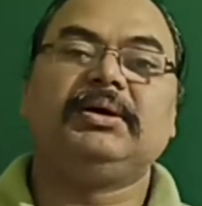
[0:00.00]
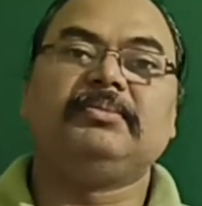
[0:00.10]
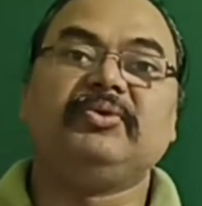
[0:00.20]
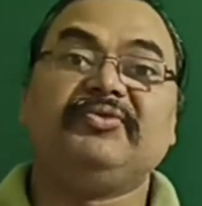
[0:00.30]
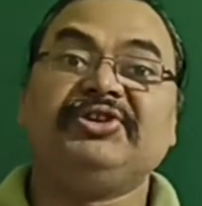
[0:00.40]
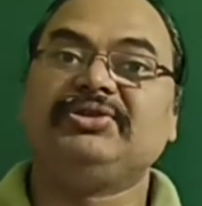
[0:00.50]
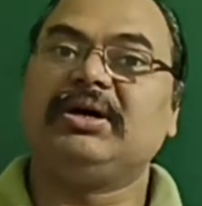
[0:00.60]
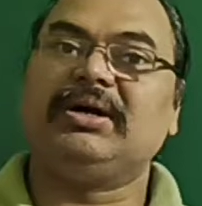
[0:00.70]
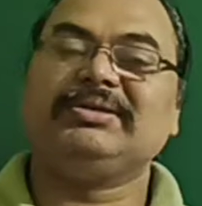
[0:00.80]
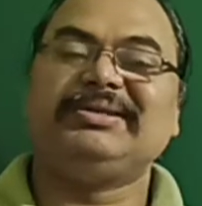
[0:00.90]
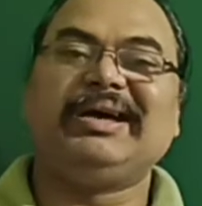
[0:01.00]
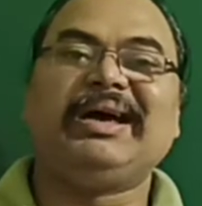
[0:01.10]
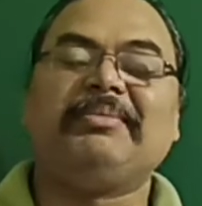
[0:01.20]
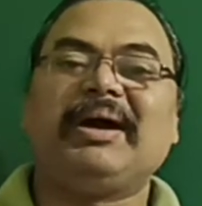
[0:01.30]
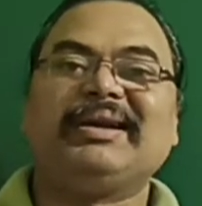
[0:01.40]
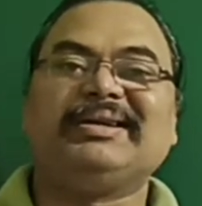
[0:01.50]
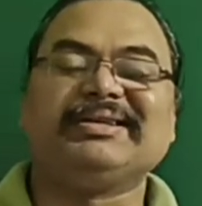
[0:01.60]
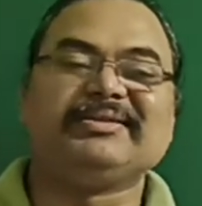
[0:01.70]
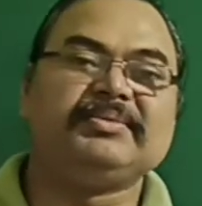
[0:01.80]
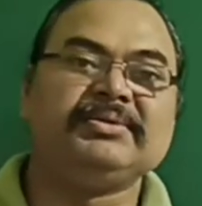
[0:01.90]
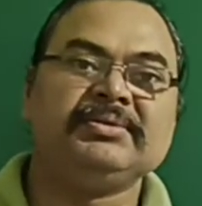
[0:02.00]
moving charge and magnetism.